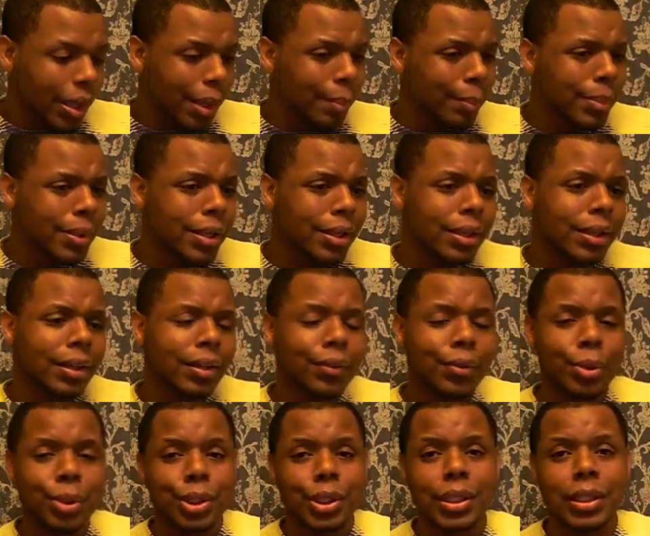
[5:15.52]
Yeah, then of
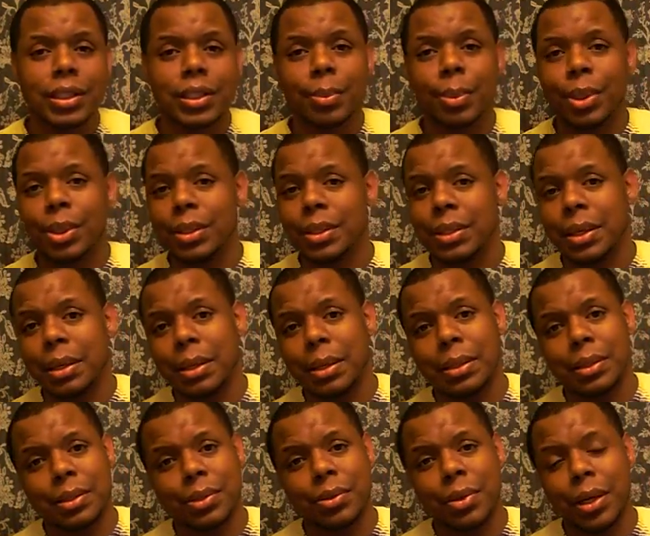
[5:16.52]
course she gets up here and
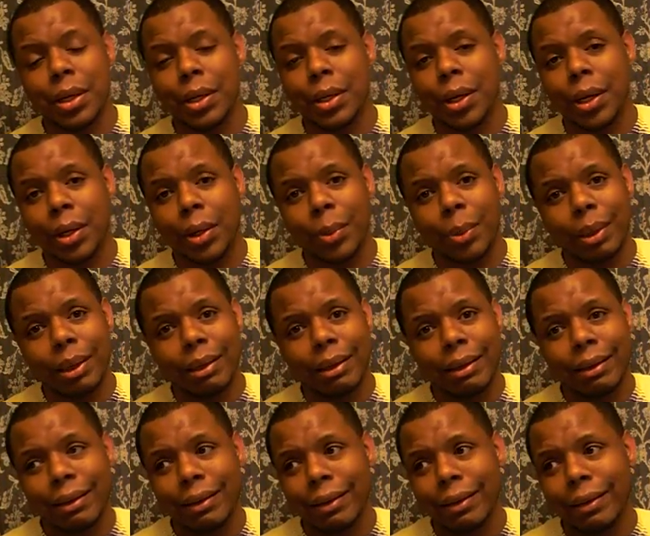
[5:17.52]
starts trying to dirty
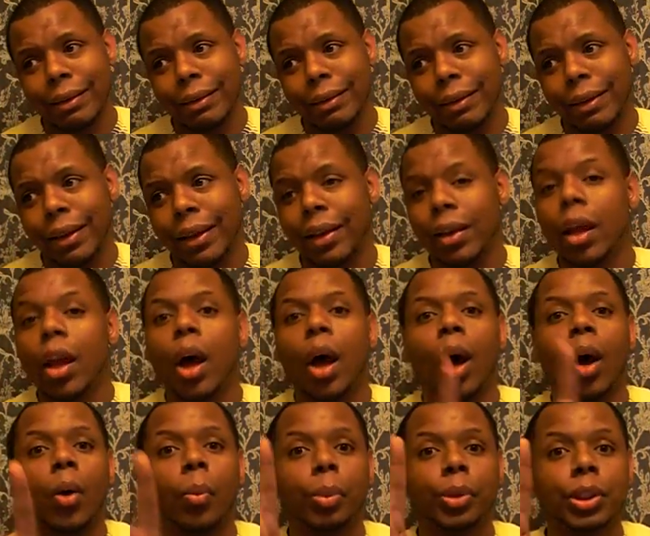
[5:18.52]
wine, and
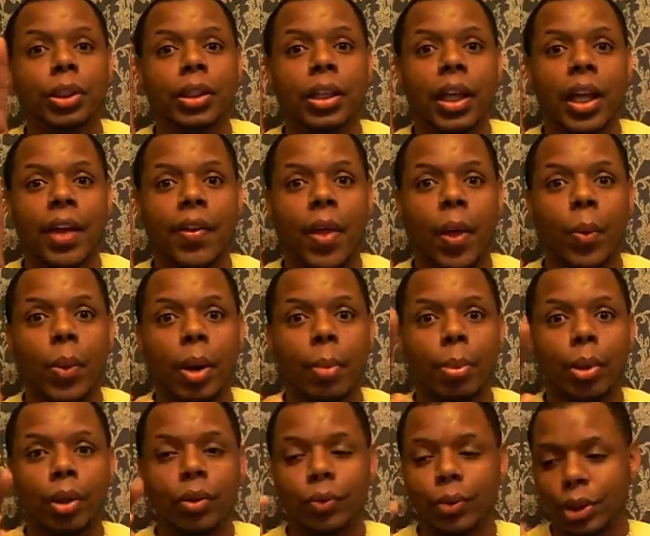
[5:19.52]
oh, but she did have that one
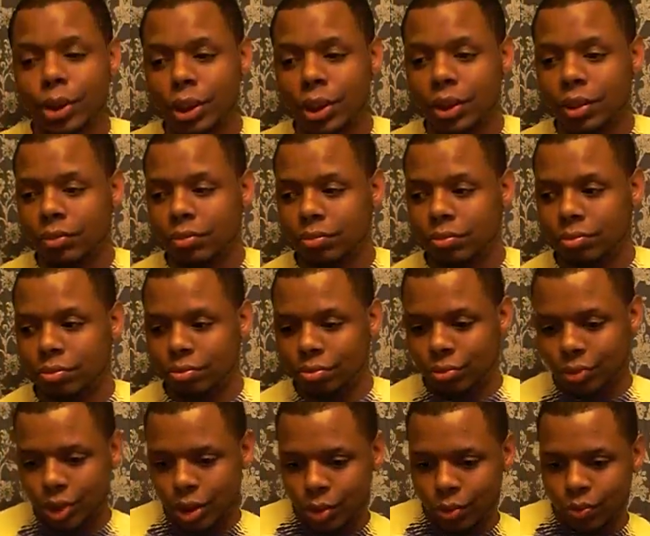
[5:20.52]
move where she
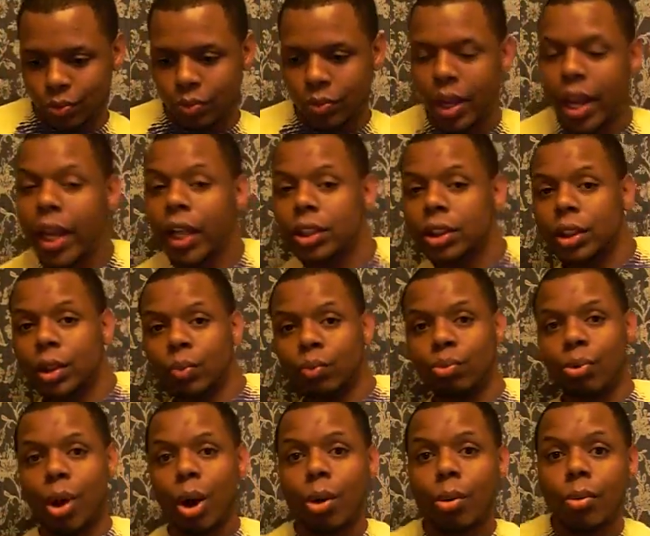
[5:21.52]
actually
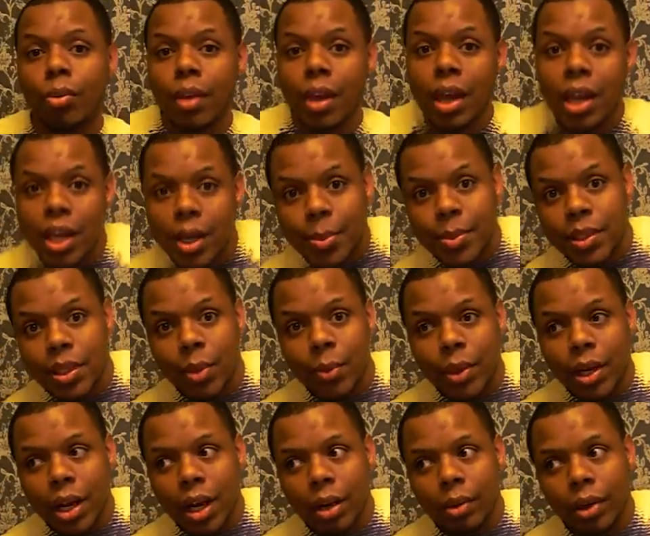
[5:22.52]
rolled the hips and
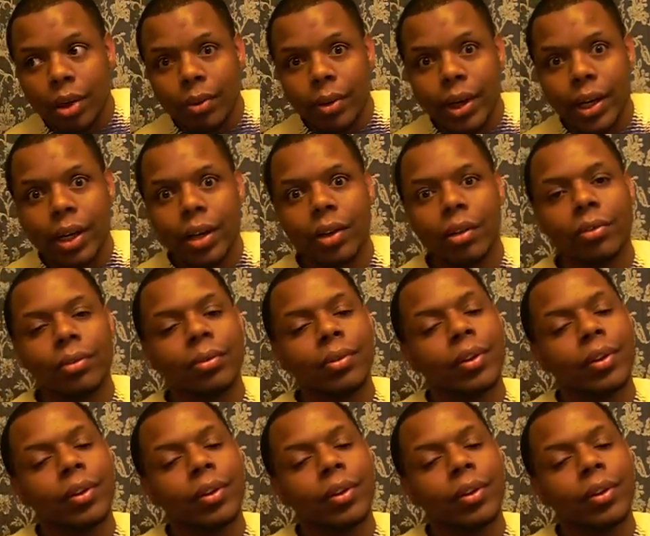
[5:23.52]
went all the way around.